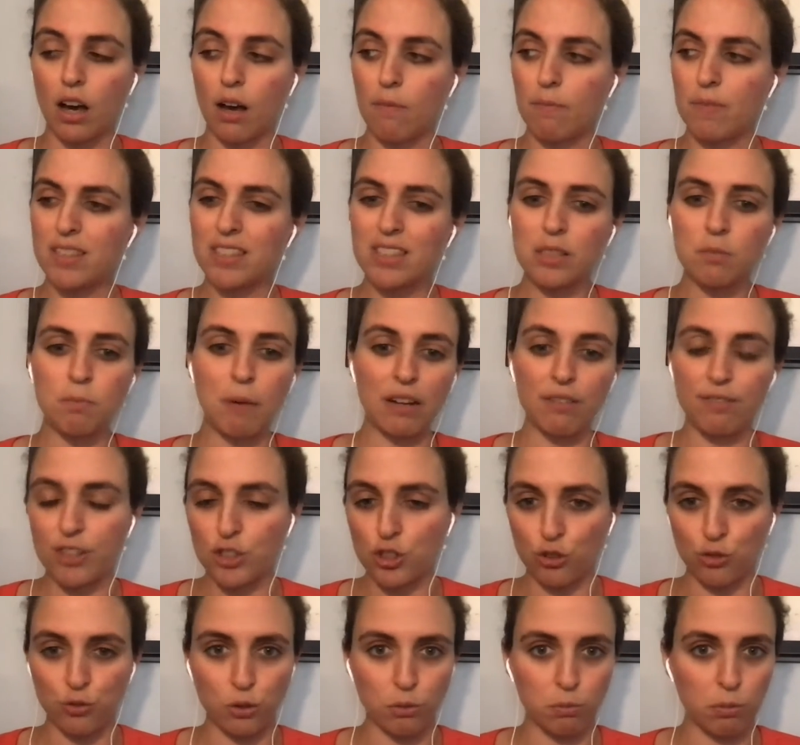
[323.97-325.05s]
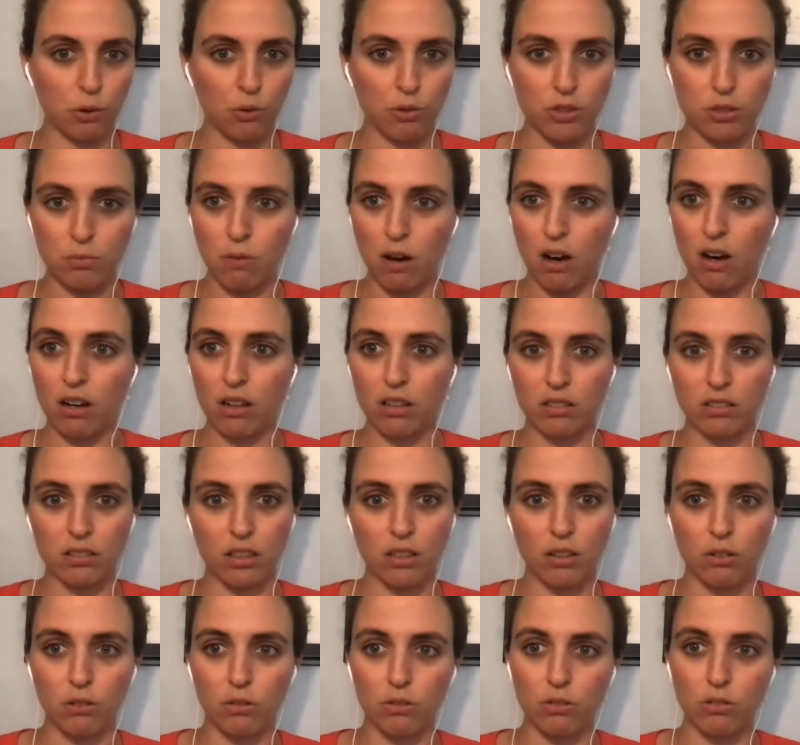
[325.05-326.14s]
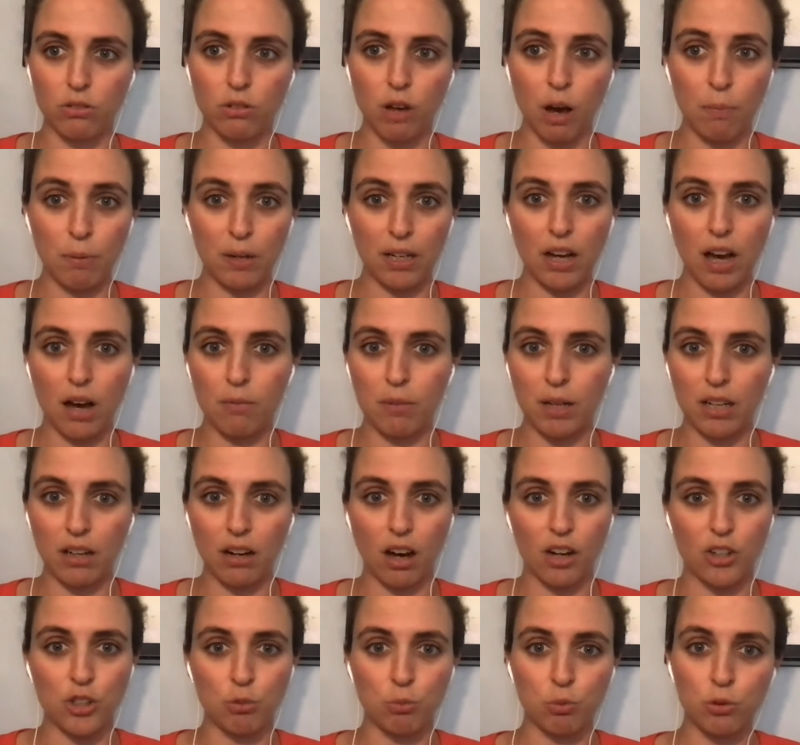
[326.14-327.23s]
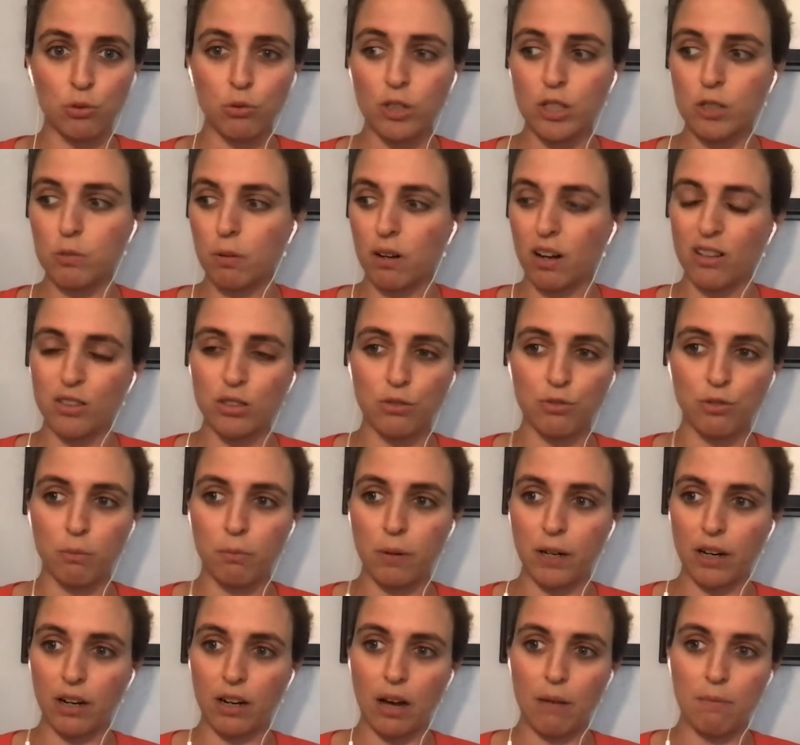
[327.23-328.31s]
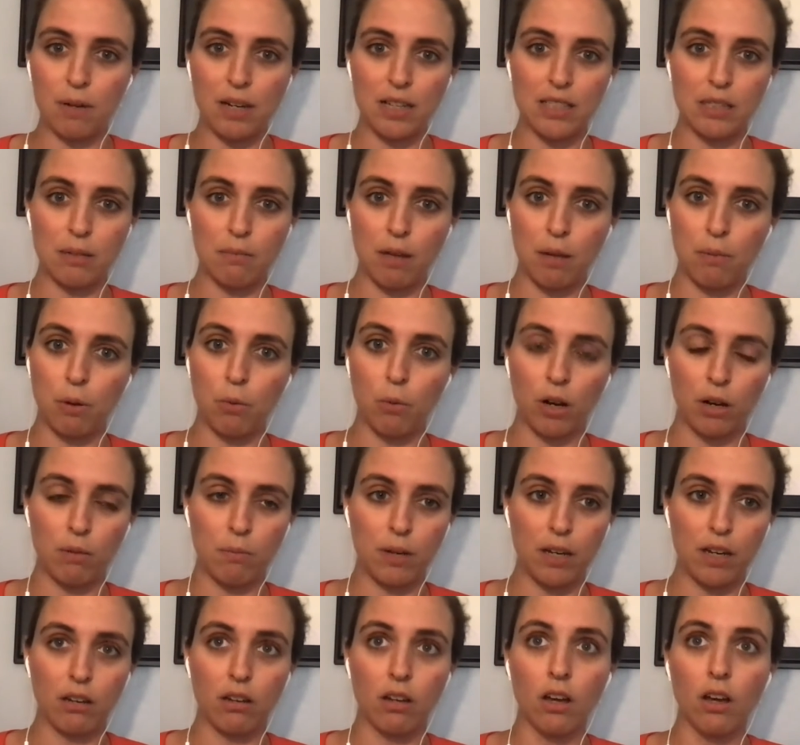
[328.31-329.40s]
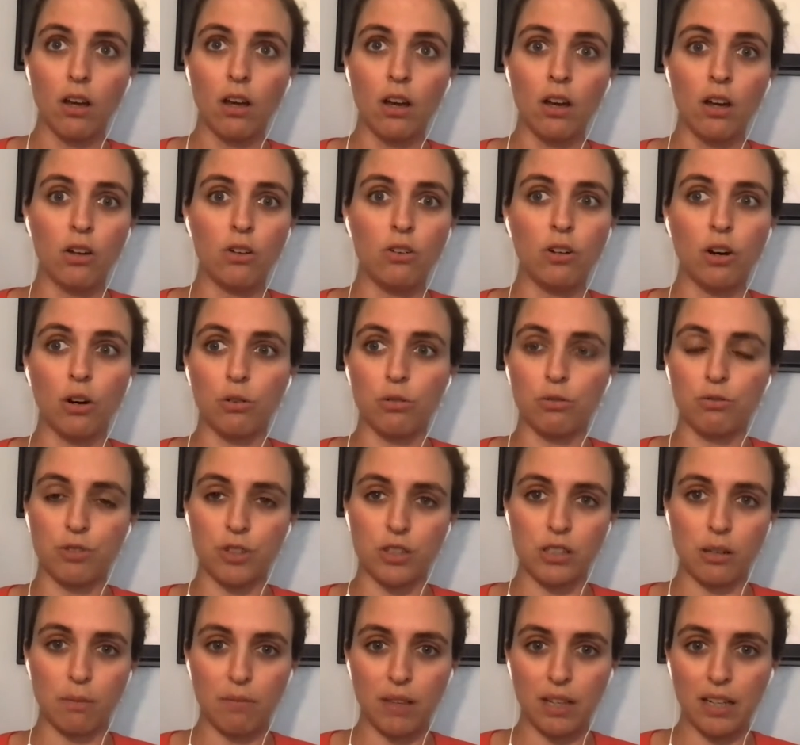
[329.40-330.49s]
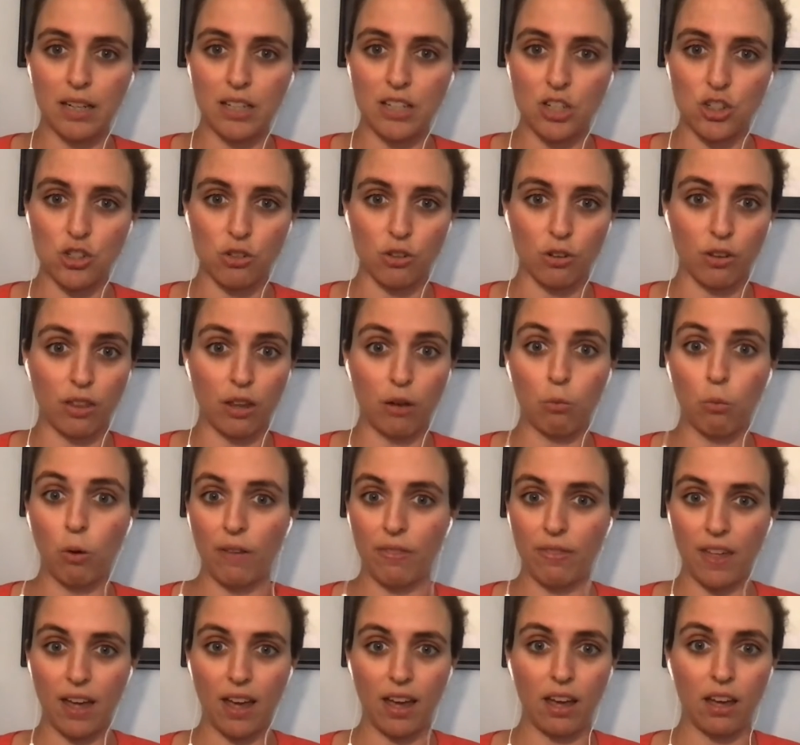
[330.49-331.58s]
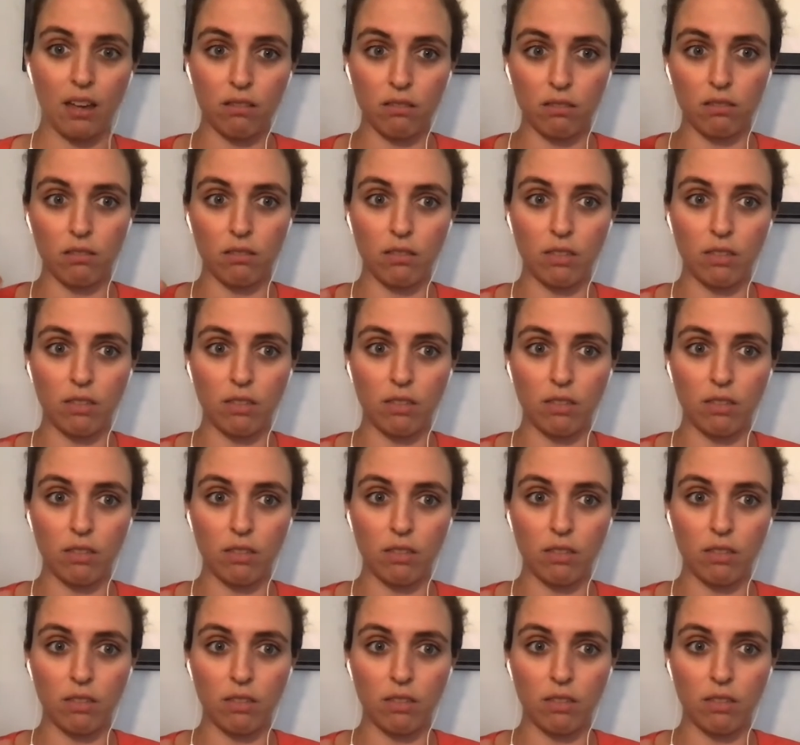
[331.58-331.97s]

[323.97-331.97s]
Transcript: This is beneficial for both small, up-and-coming entrepreneurs, but also for bigger companies that maybe want to be known for something additional than what they